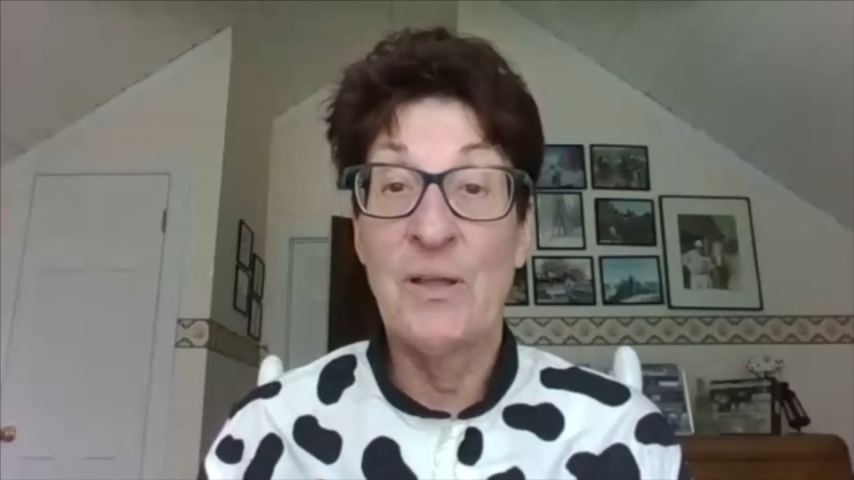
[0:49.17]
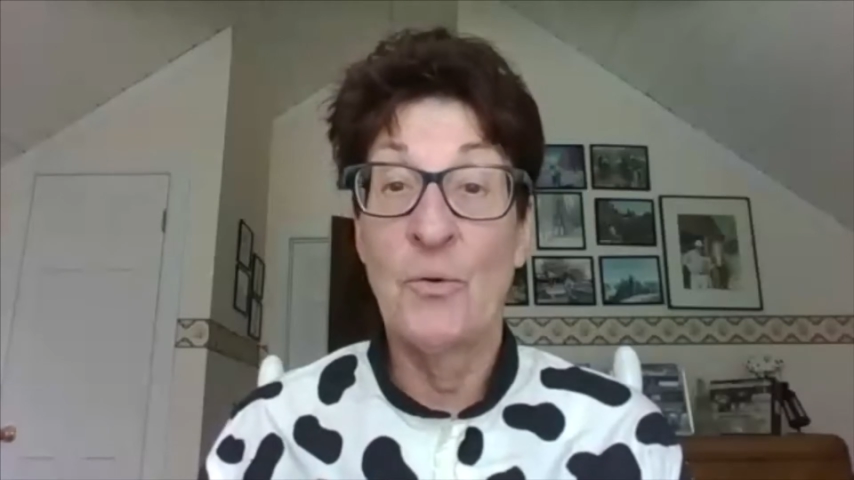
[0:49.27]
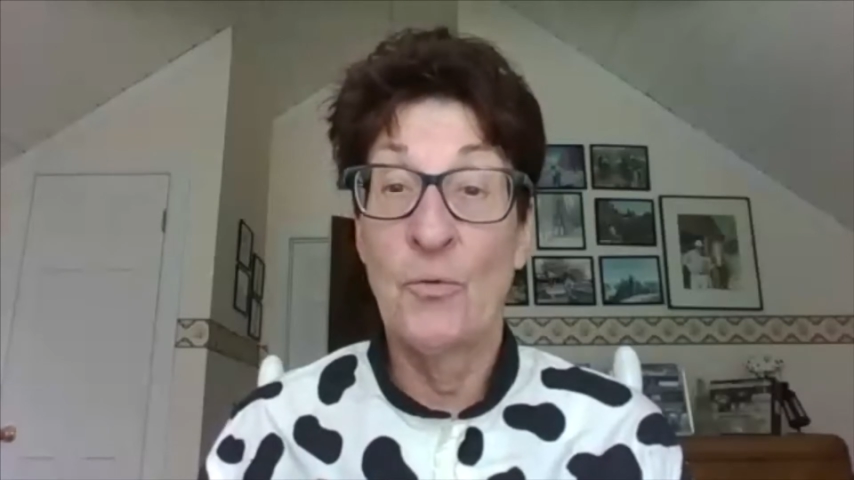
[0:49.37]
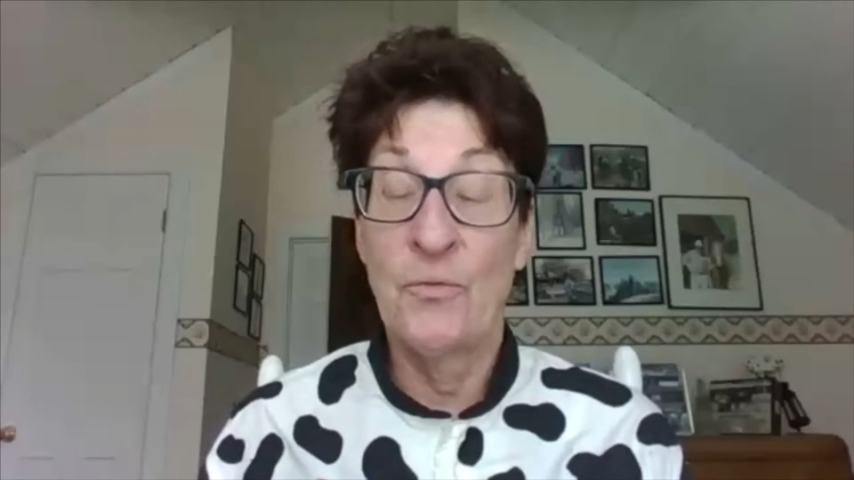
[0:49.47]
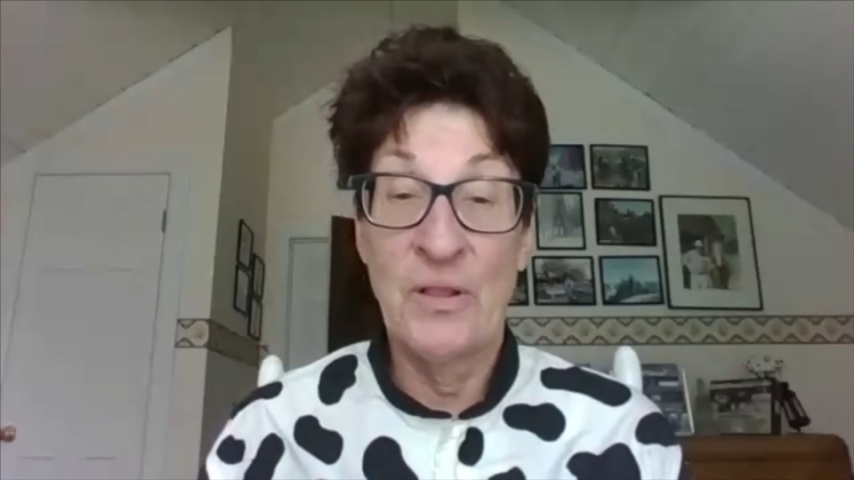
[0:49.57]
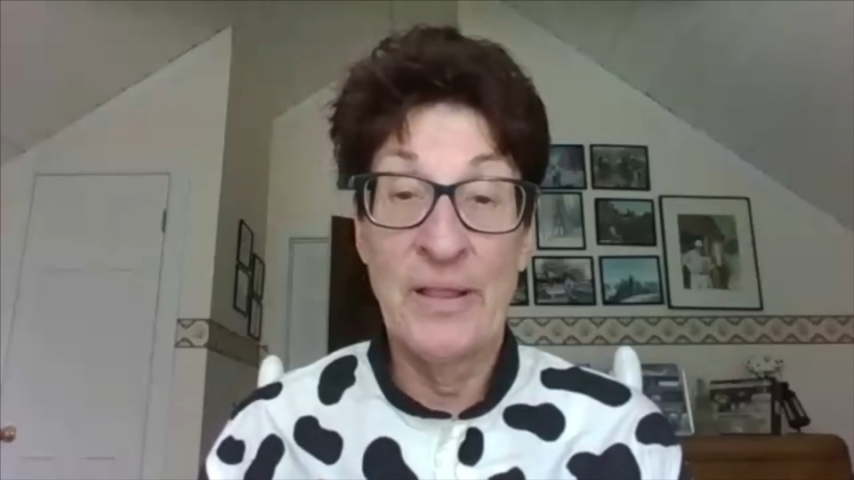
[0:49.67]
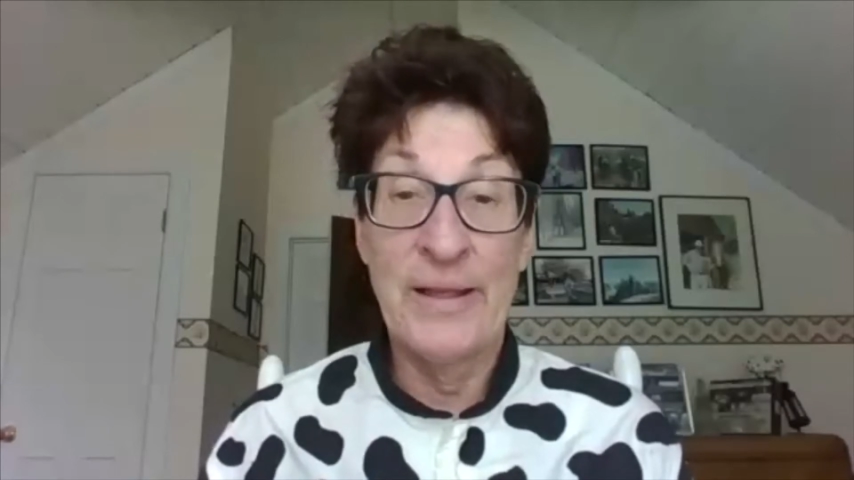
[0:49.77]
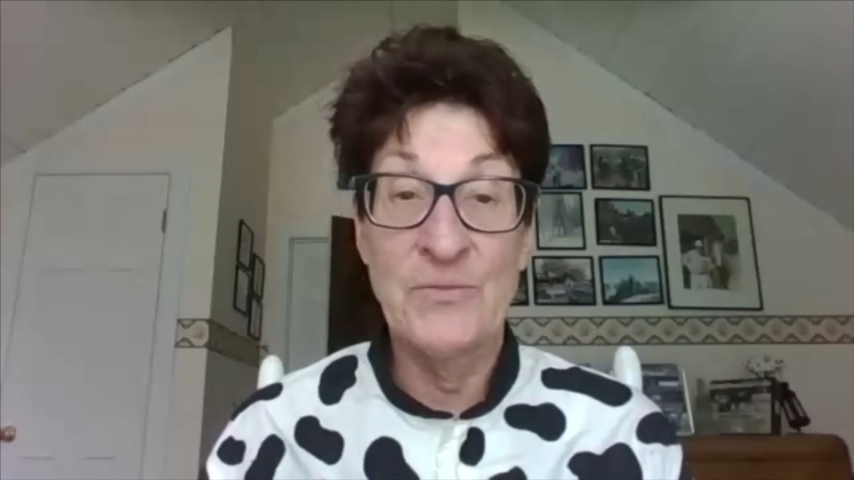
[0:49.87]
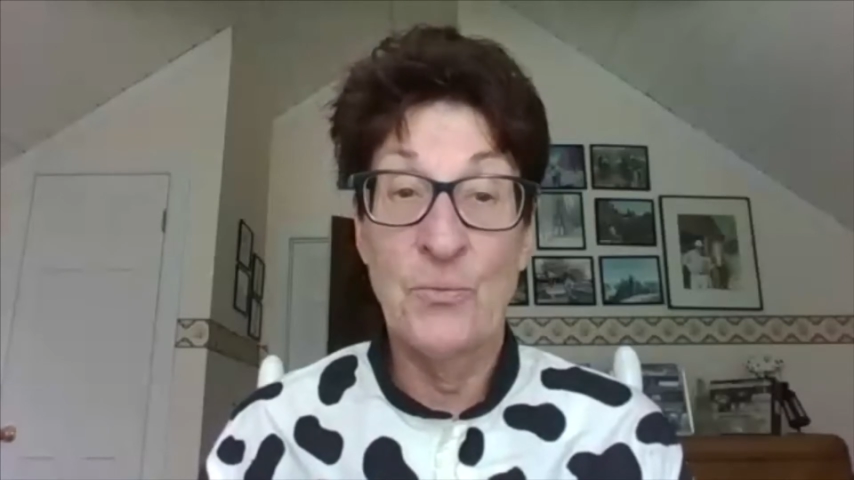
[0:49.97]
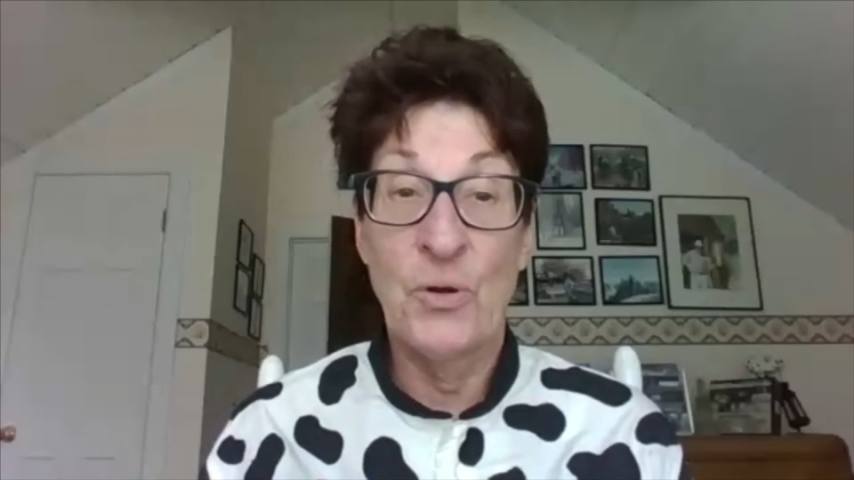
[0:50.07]
over the
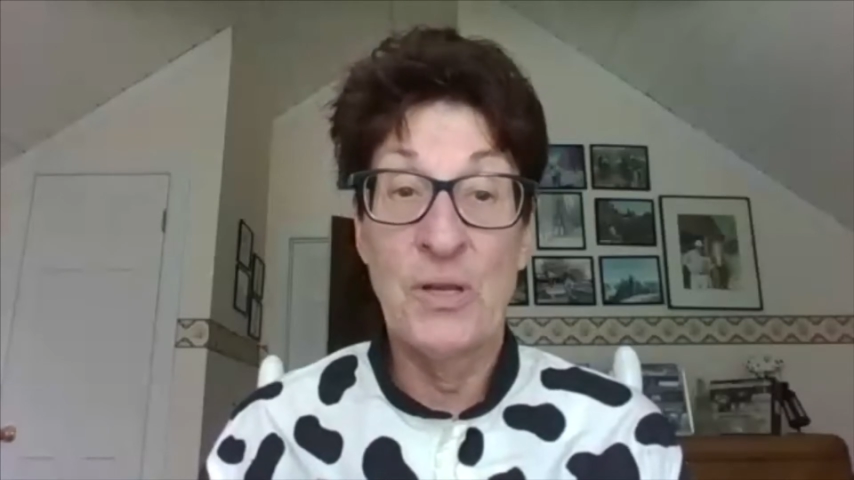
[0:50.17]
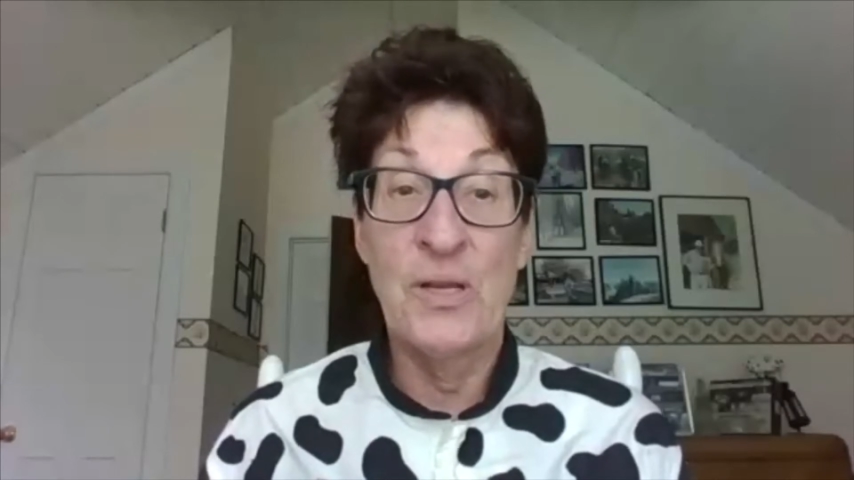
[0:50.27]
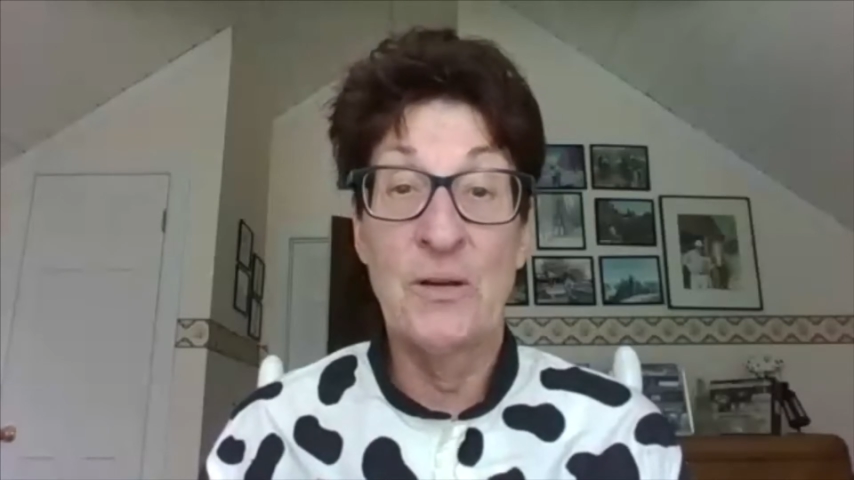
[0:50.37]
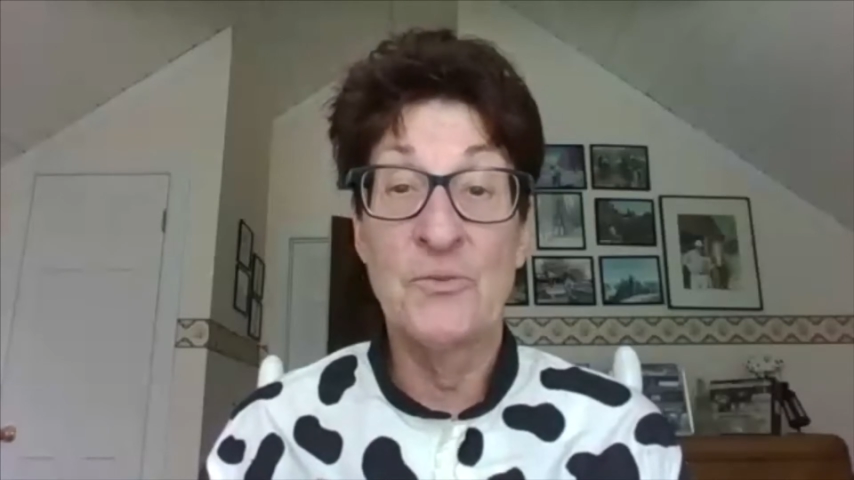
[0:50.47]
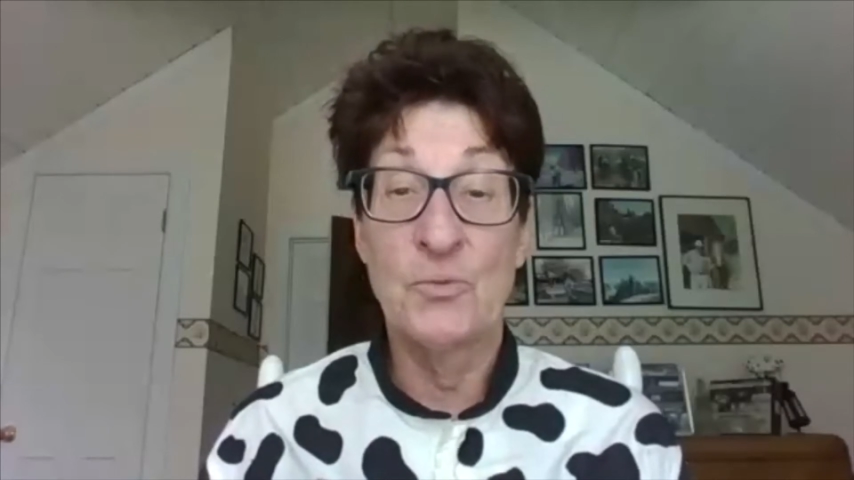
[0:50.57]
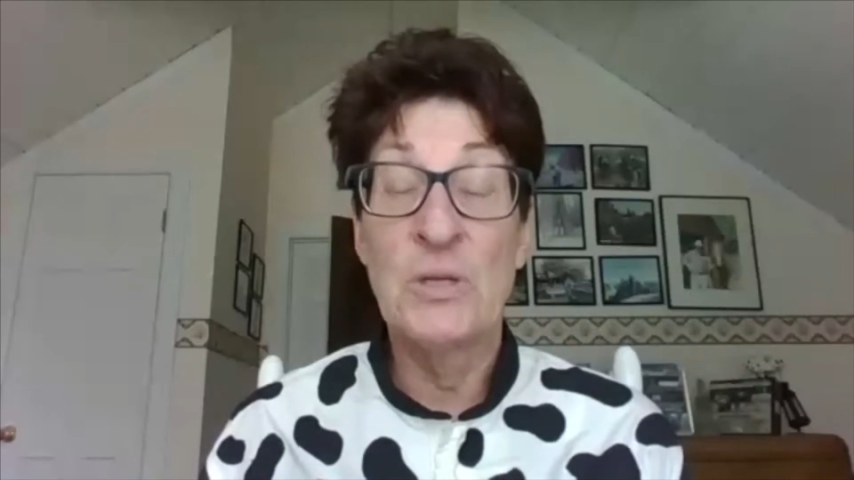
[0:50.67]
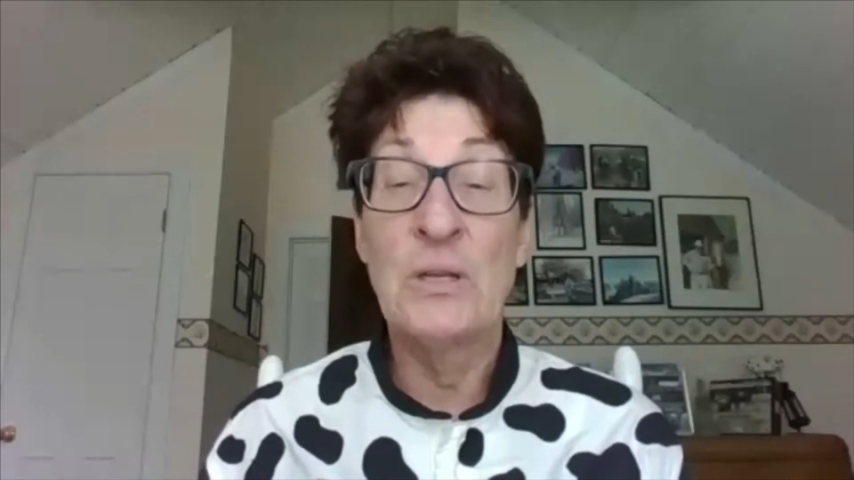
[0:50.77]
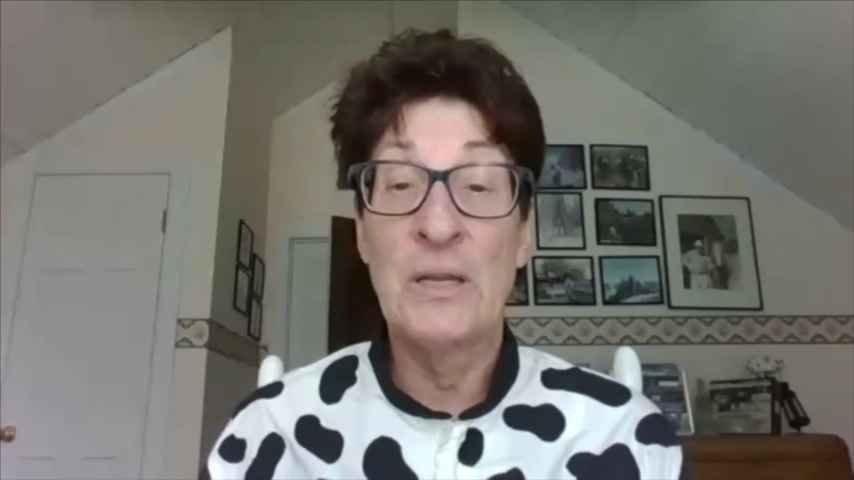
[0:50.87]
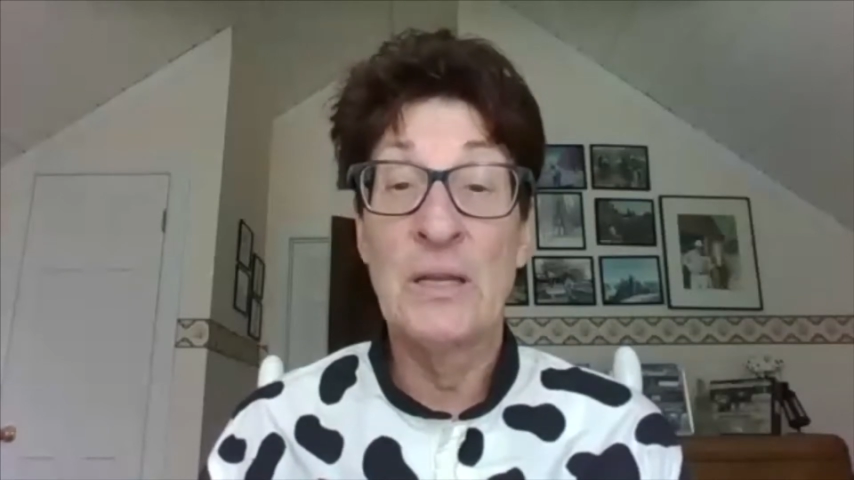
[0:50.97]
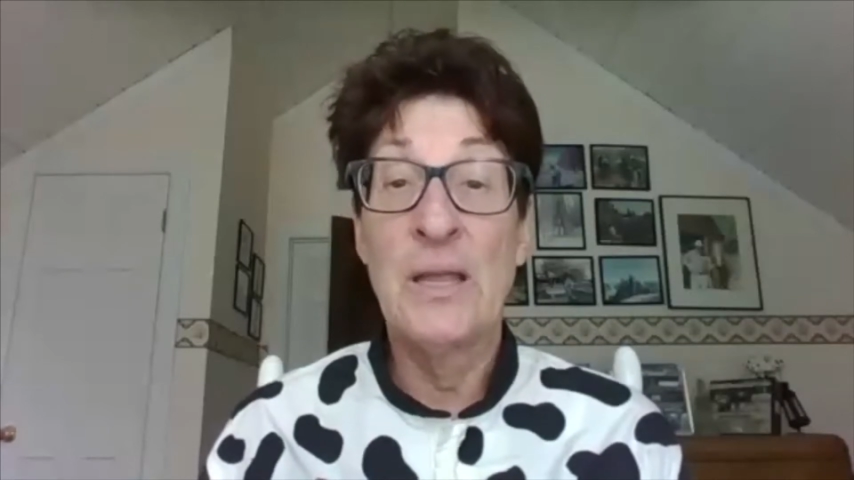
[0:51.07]
last 40 years
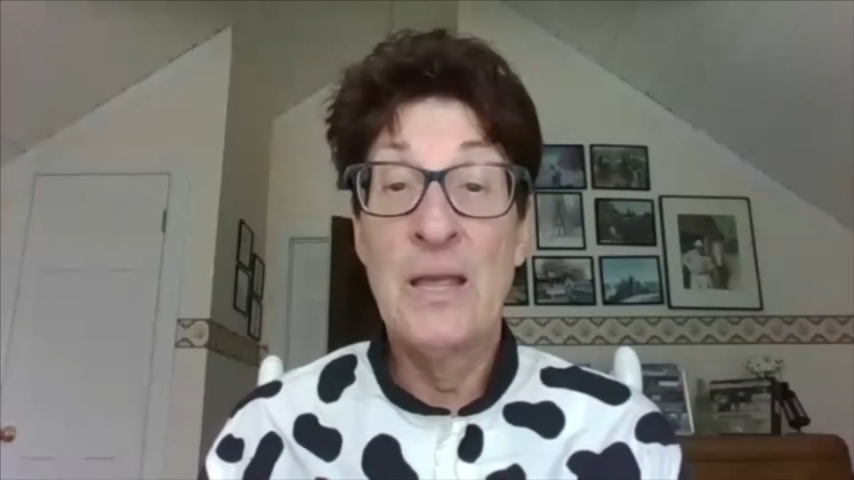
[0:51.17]
really